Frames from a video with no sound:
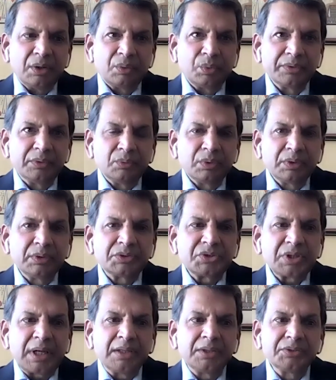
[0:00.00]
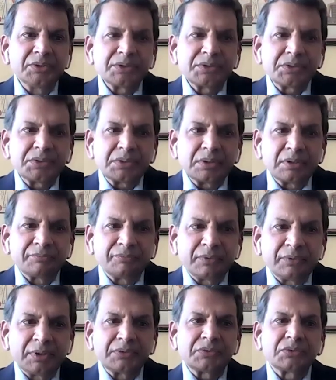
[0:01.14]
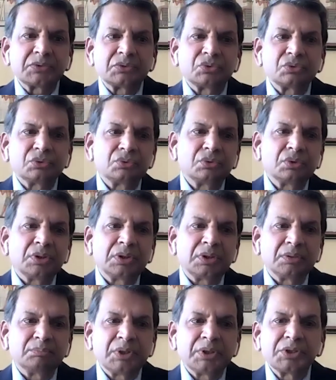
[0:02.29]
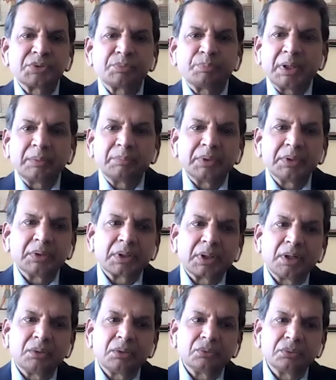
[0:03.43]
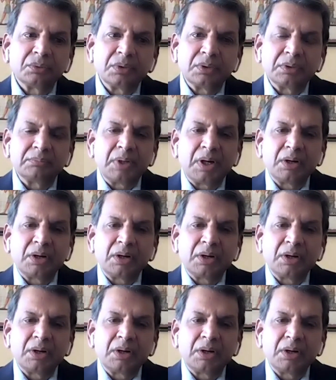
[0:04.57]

with the challenges faced to place pipe in the ground,